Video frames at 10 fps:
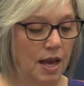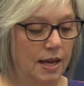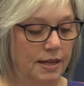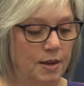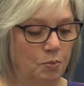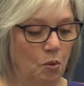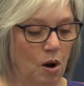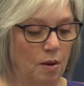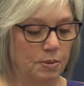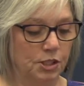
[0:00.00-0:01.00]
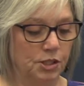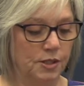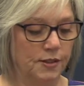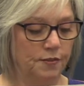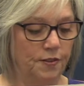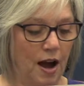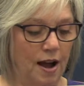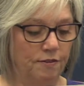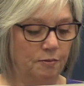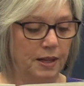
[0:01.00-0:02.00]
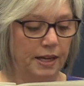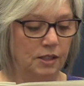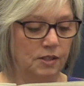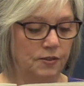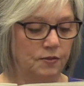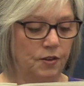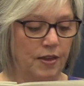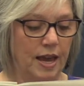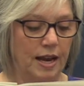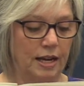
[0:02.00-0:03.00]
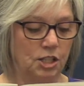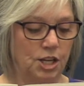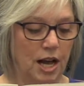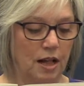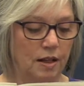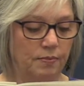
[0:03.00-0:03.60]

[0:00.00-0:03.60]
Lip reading: Neepawa produced 5 players for the NHL: